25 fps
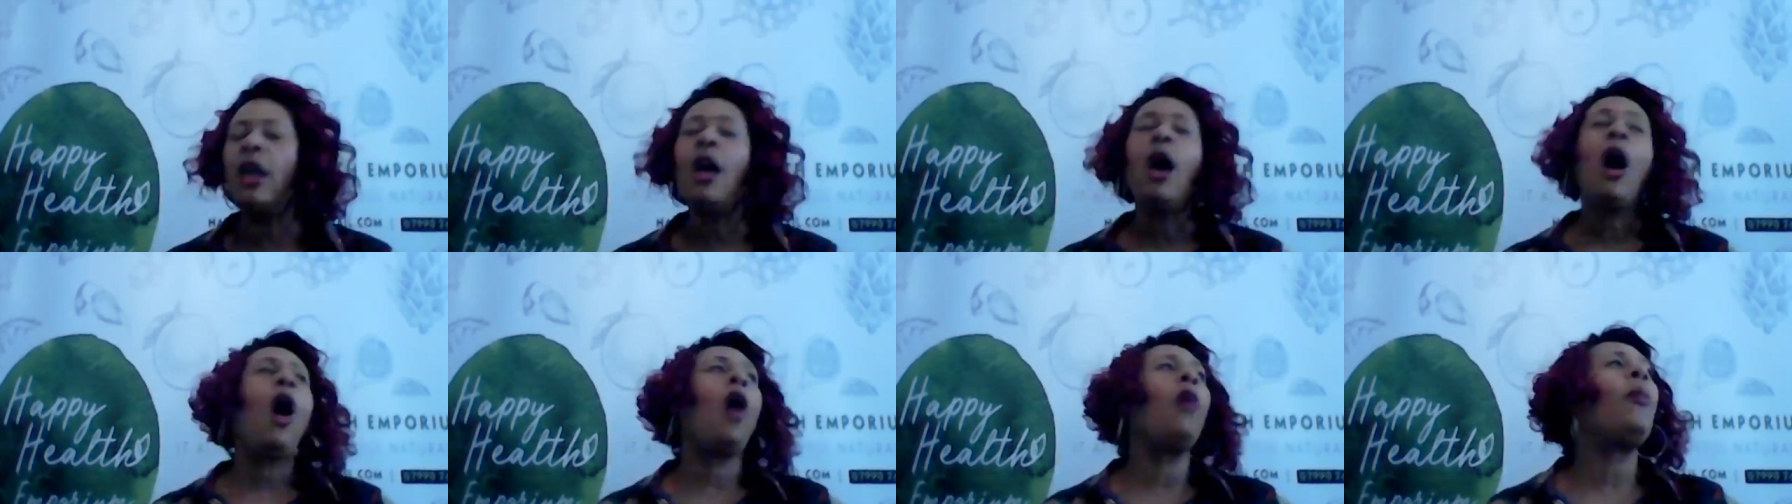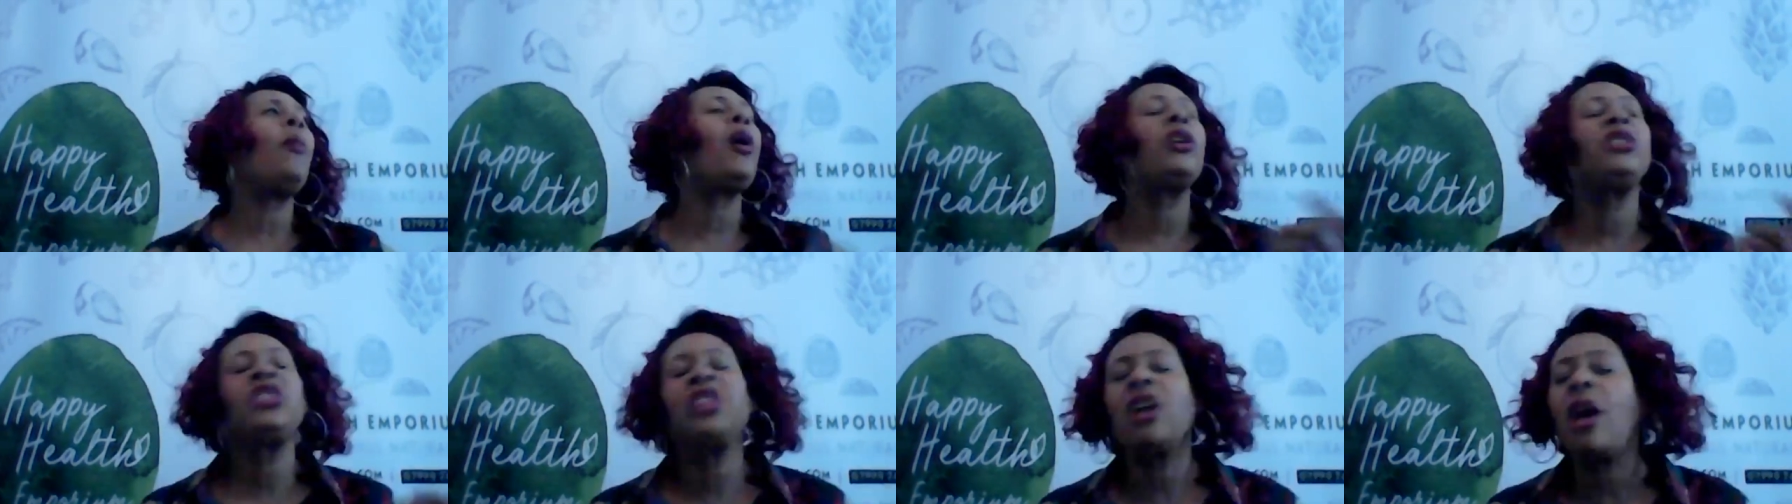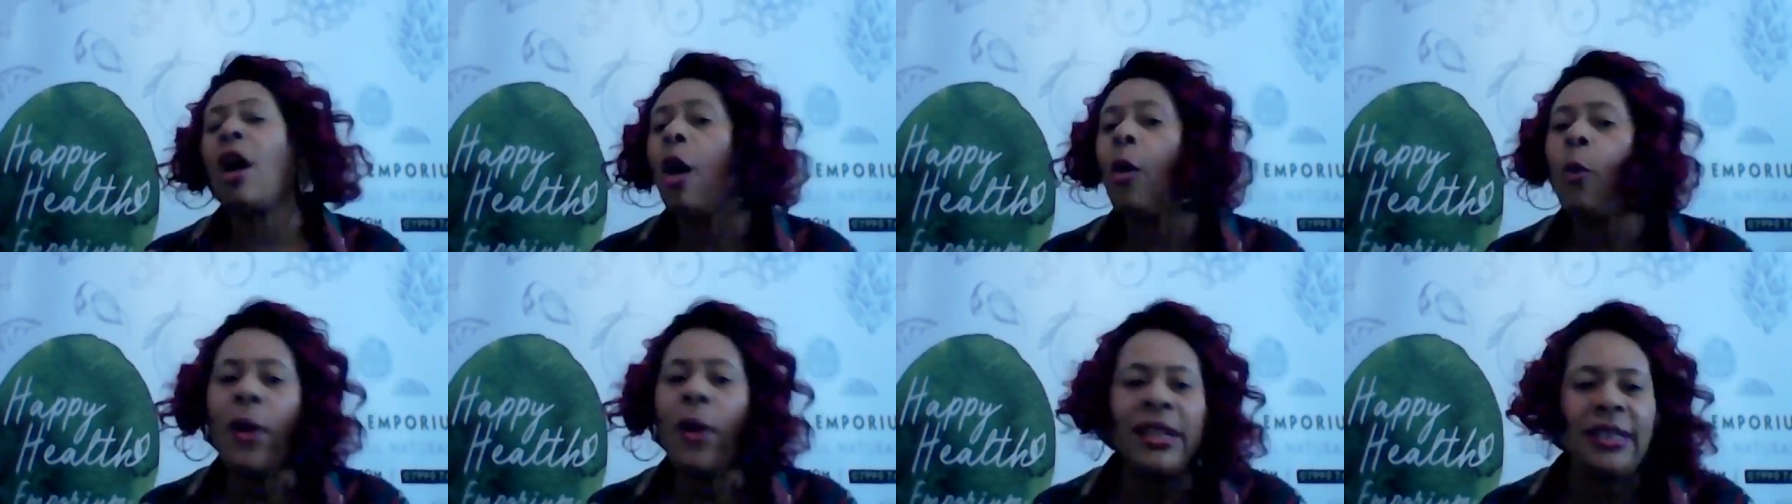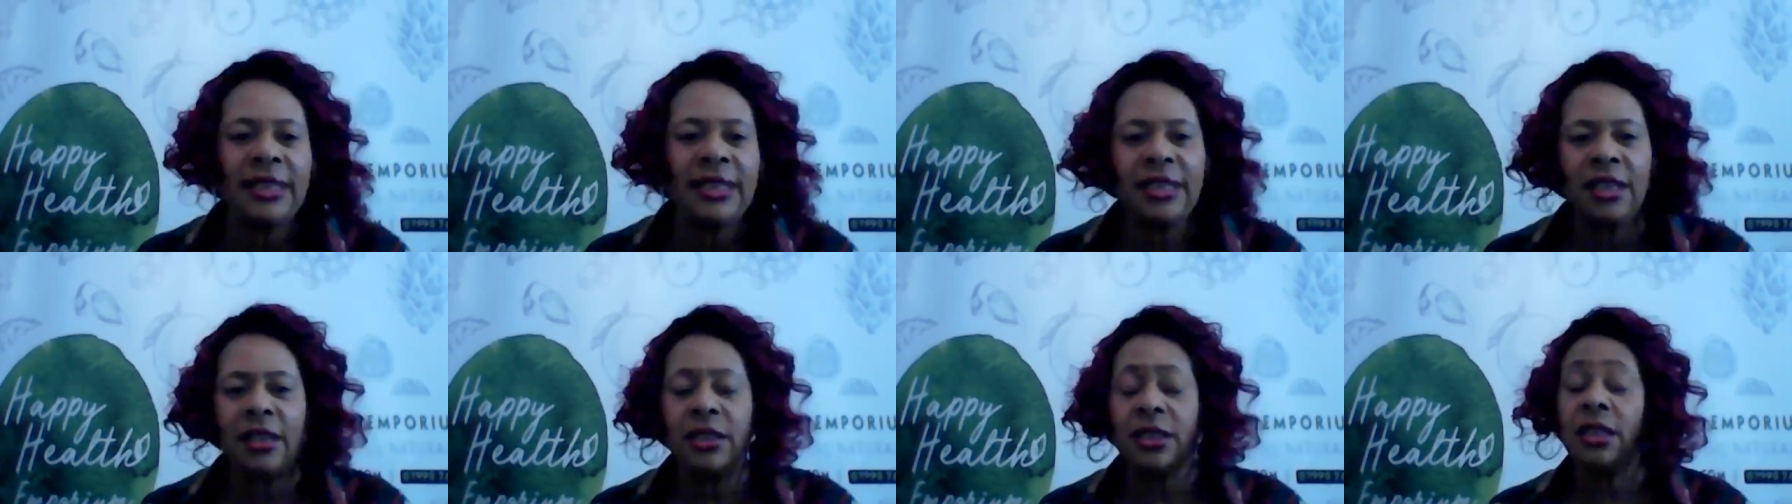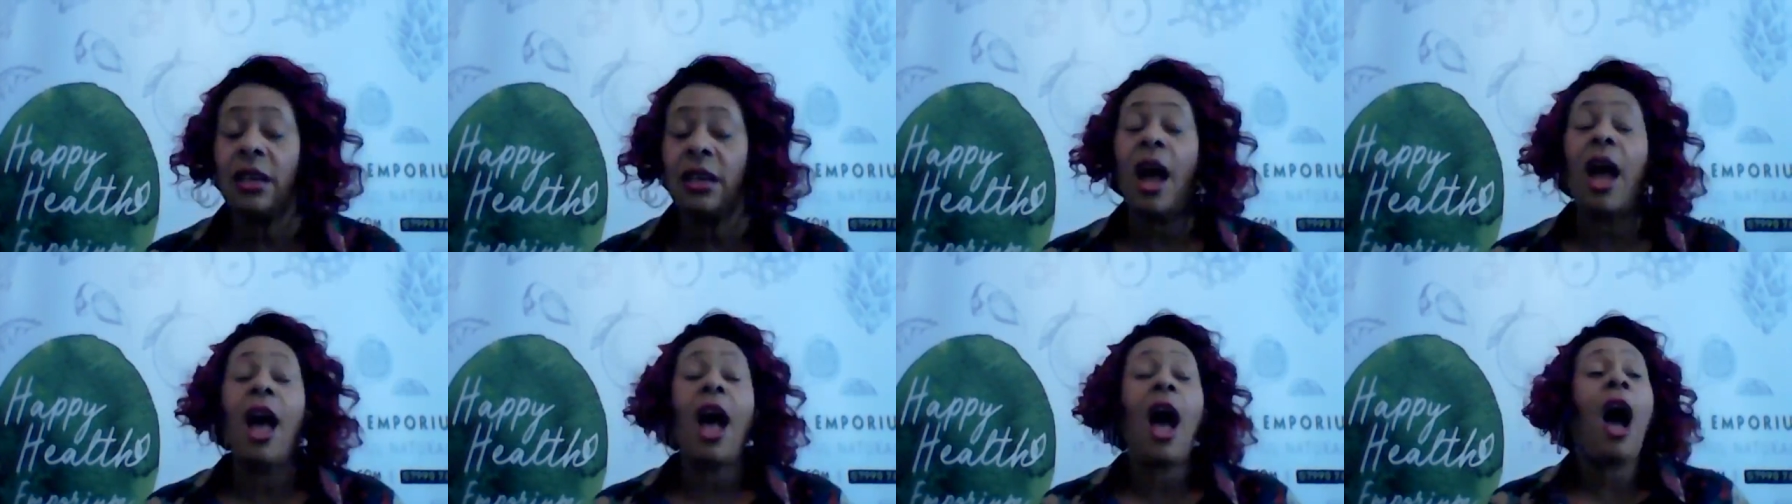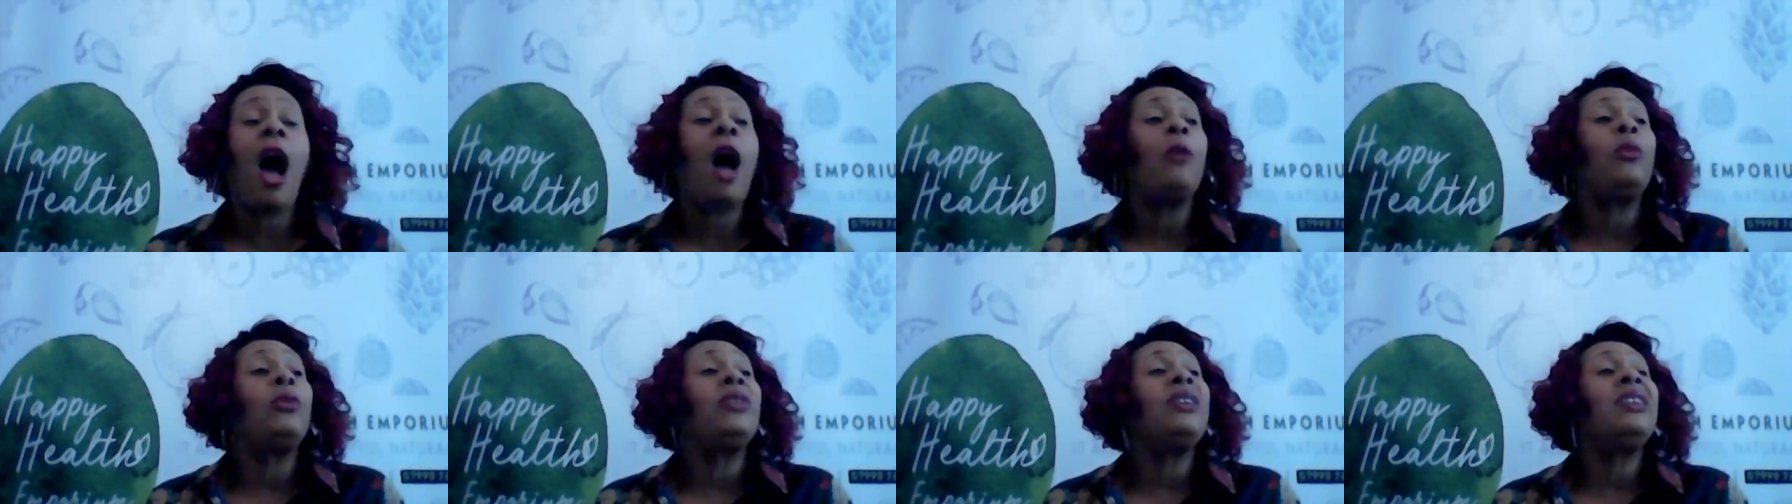Oh my gosh, I can't wait to see you tonight. I
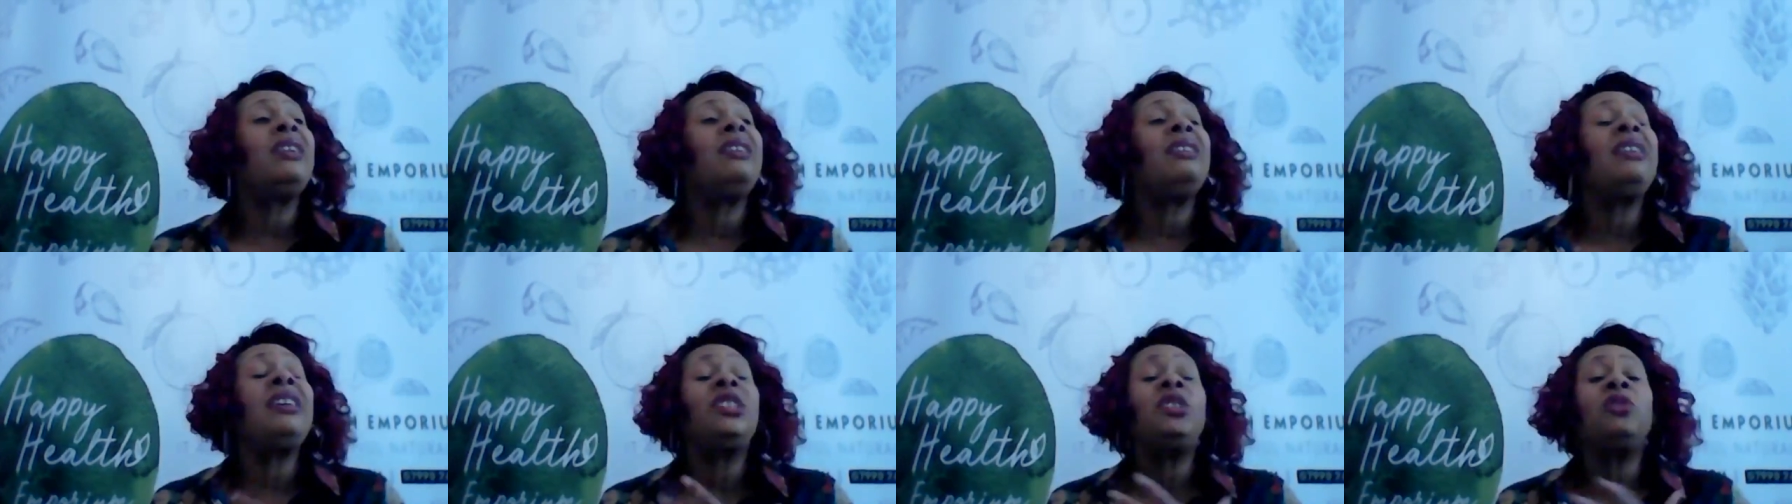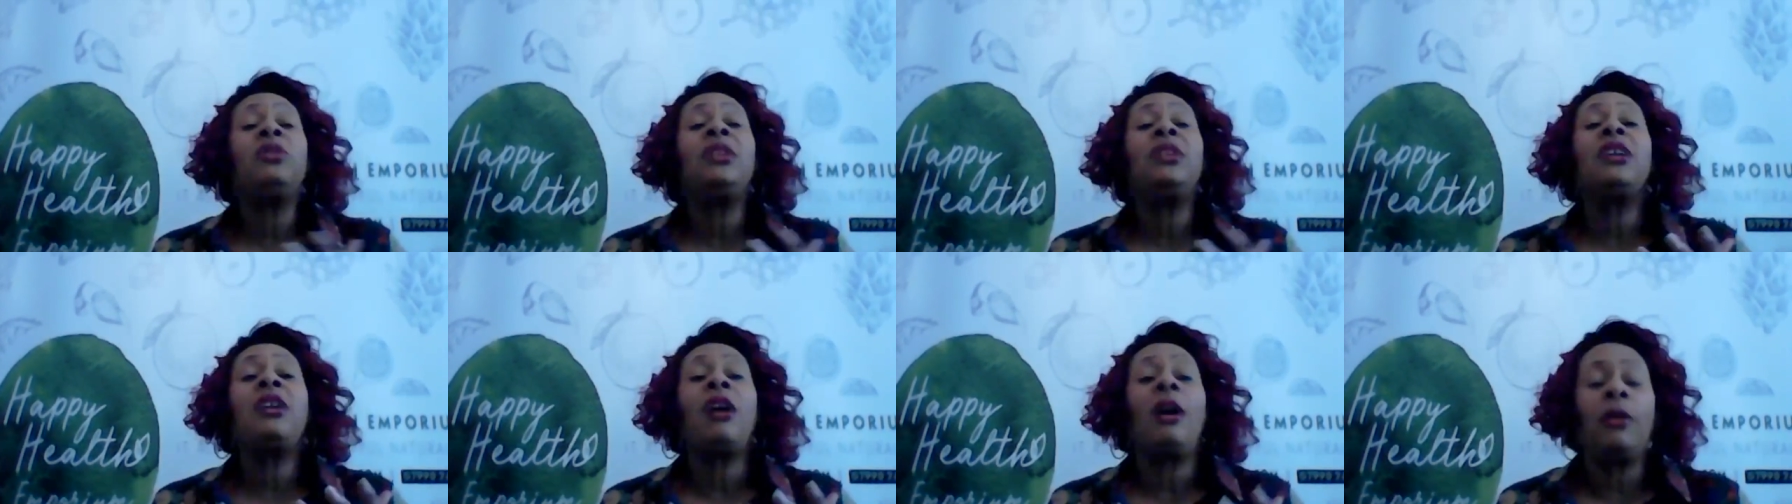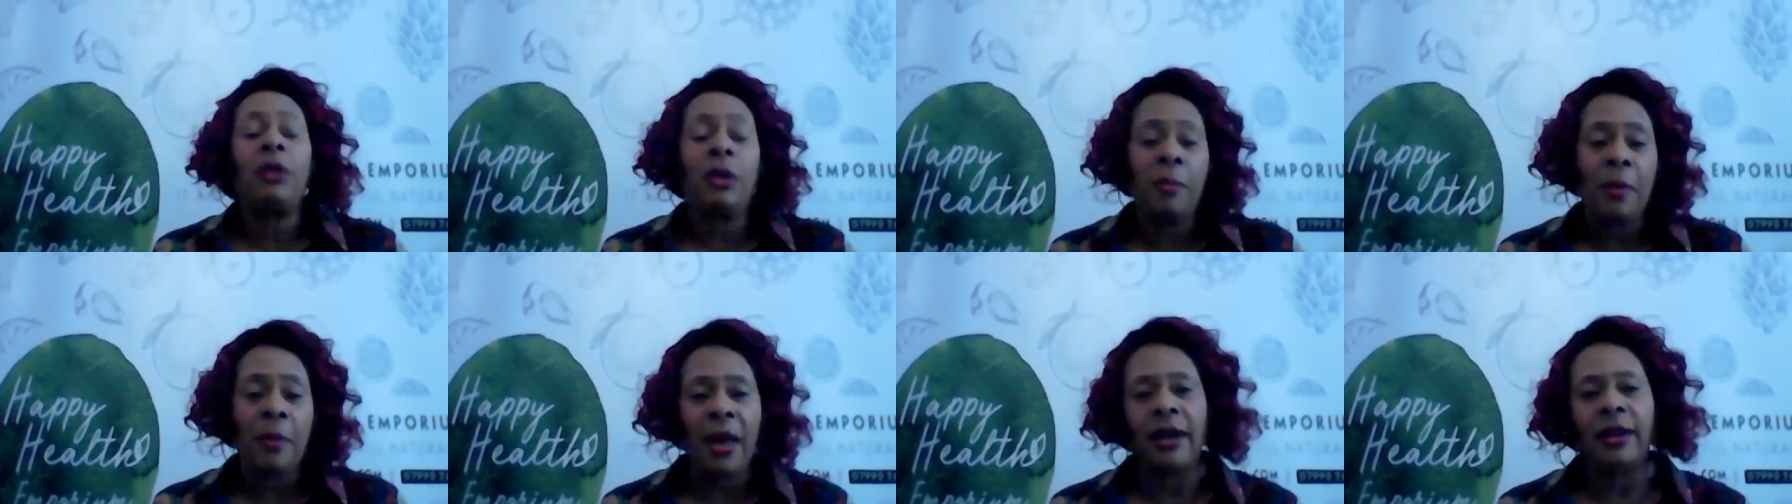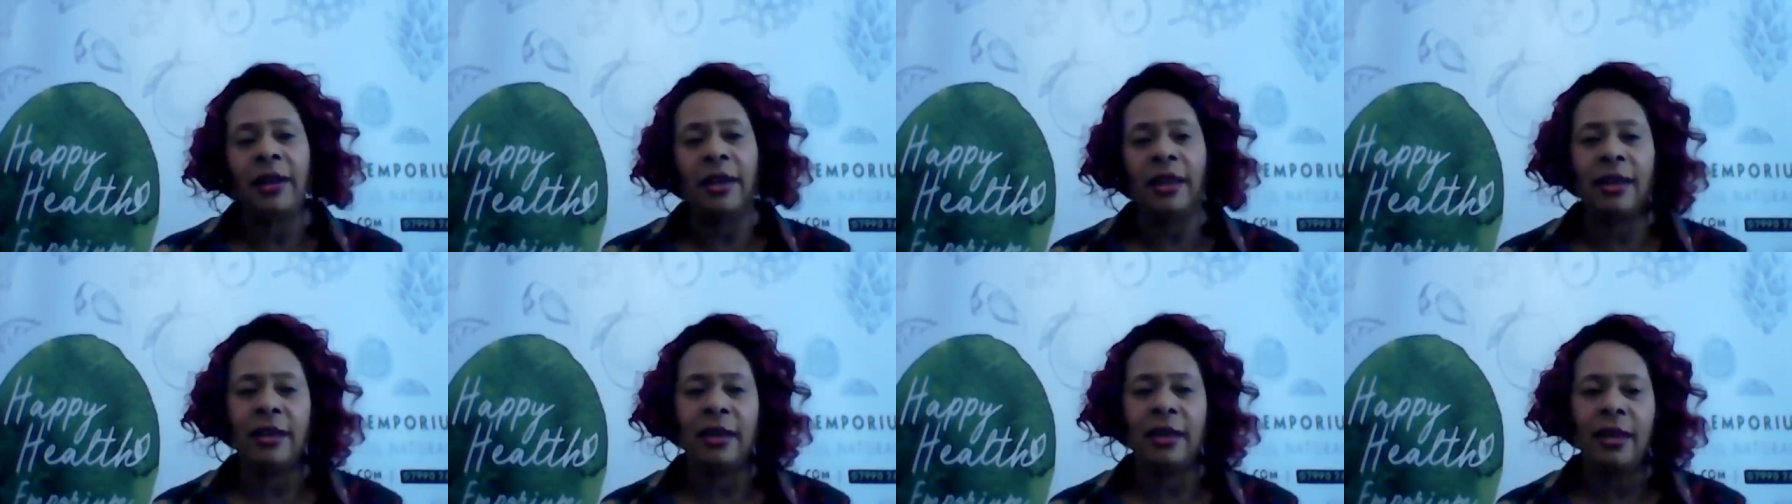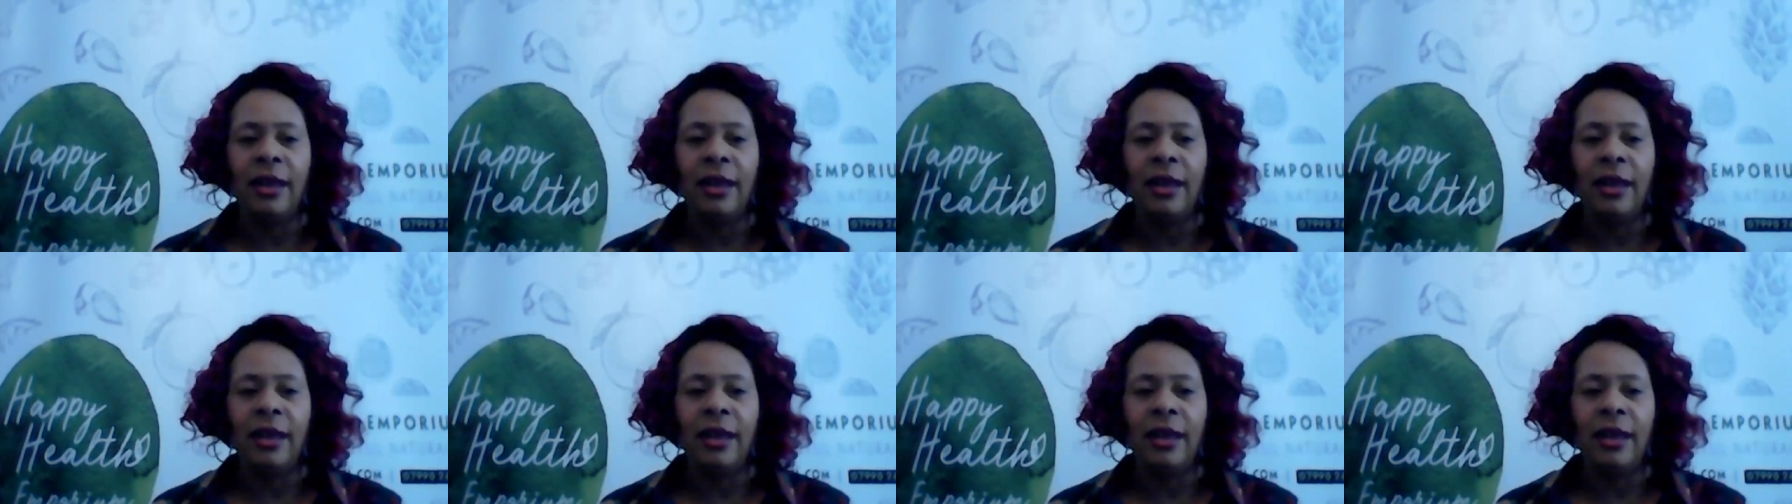would literally go in a panic,